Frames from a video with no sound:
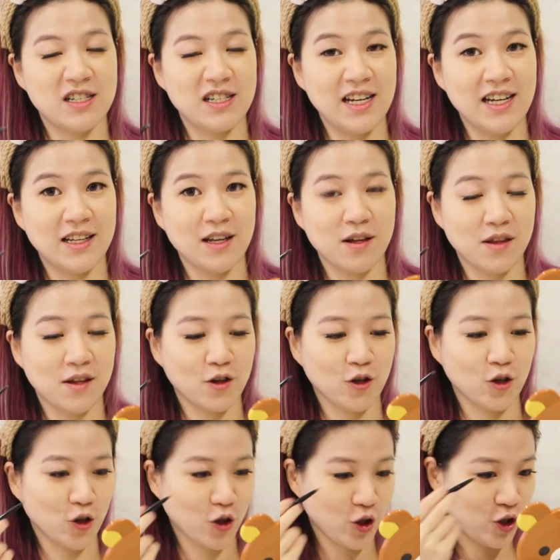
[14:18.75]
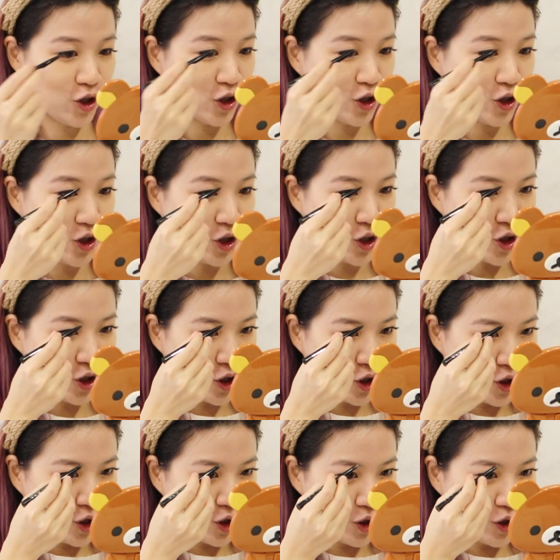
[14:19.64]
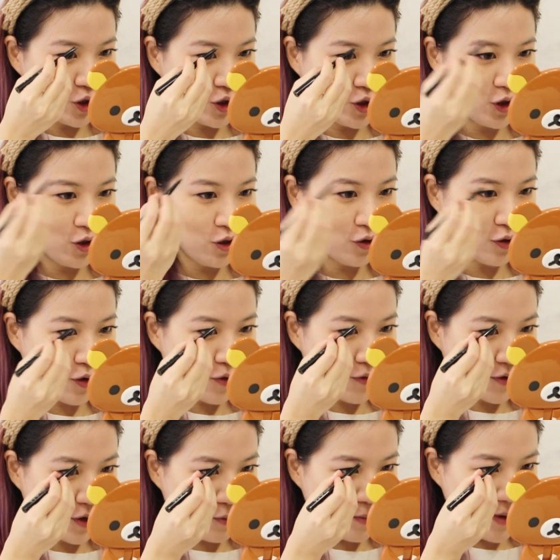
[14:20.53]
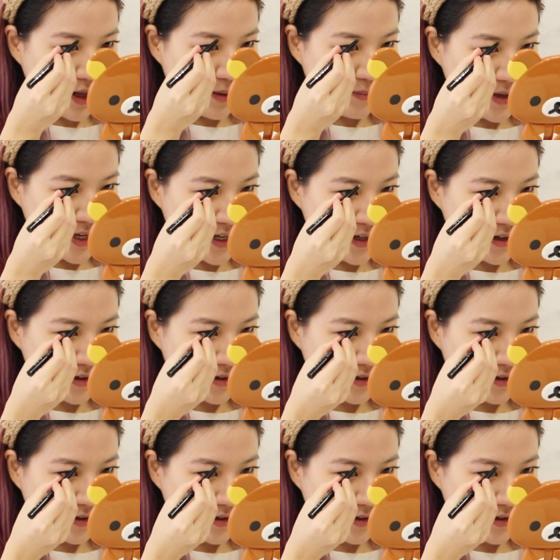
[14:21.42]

it doesn't look too overwhelming.